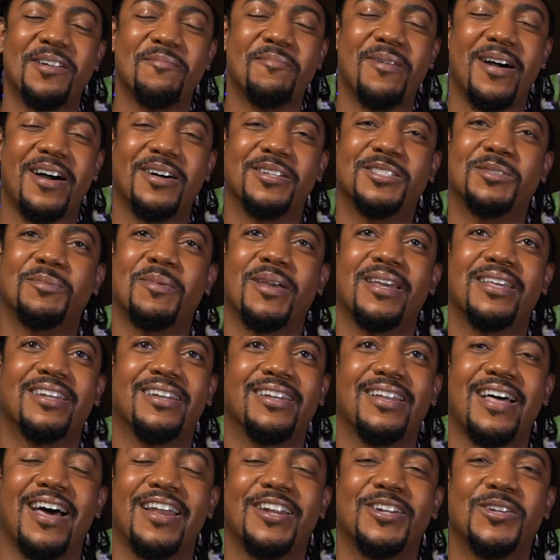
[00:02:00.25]
about. It's making a
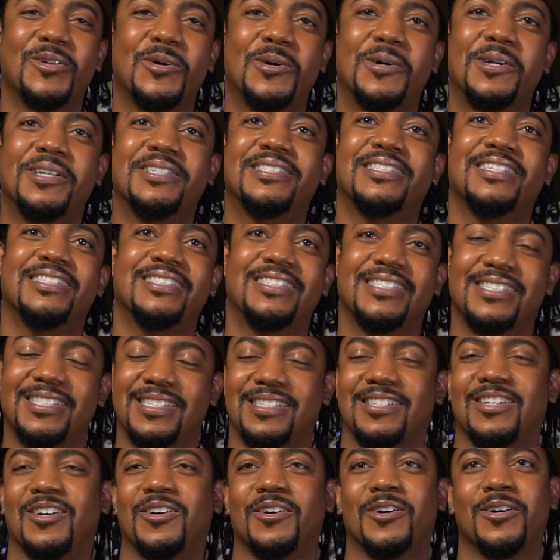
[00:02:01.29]
lot of noise, and
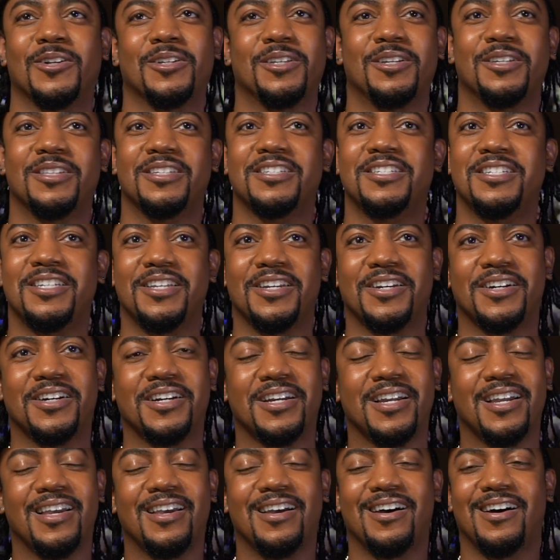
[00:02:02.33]
just earlier this year,
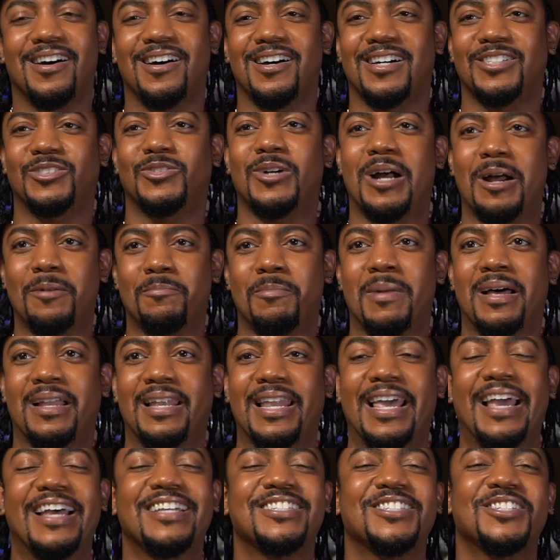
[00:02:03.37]
dropped my
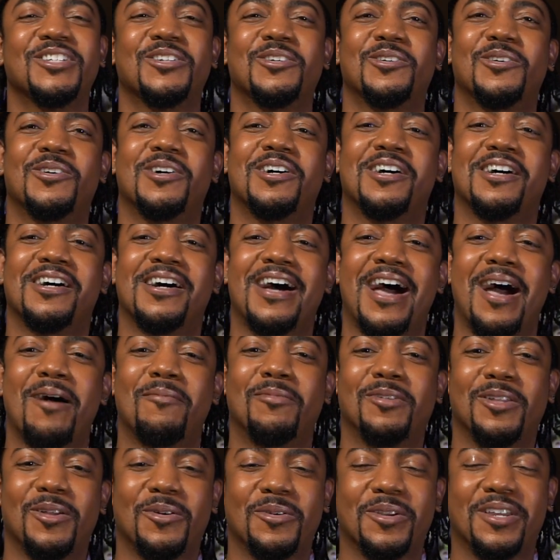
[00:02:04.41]
last single, I
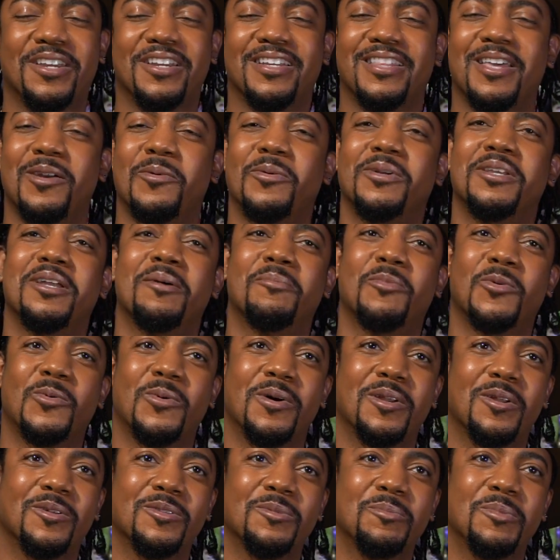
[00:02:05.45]
Belong Here, that went
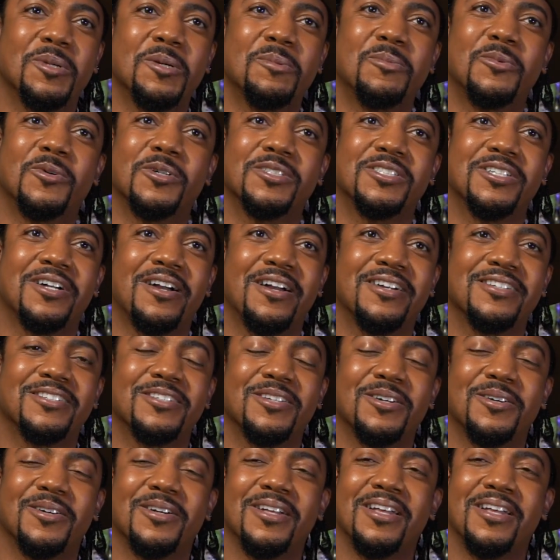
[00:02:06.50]
#1 on the Billboard chart. So